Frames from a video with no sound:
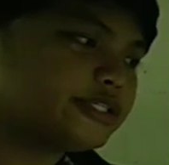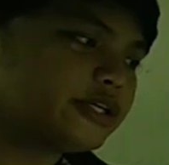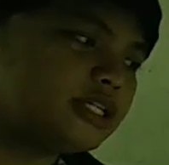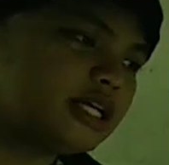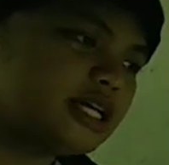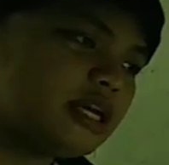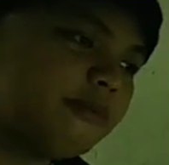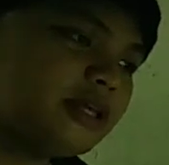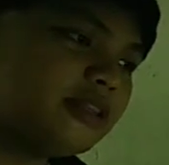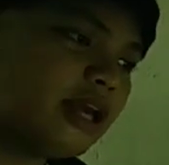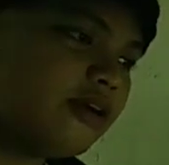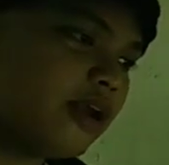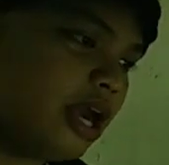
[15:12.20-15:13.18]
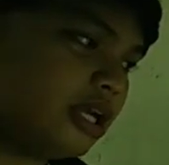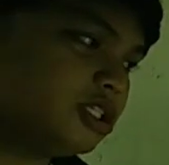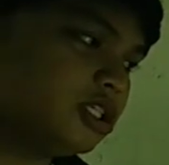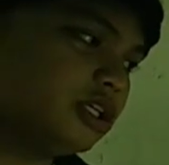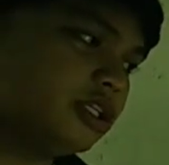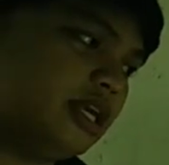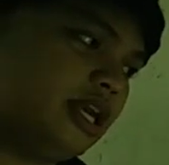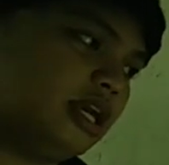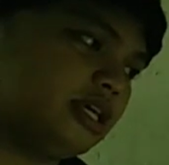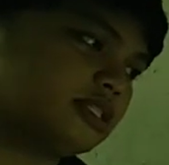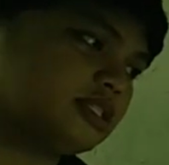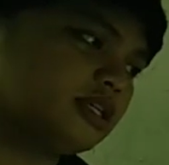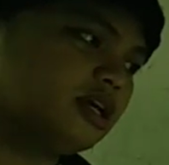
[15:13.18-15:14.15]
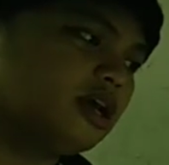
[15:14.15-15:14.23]
So the given direction
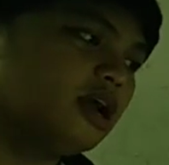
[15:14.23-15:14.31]
is,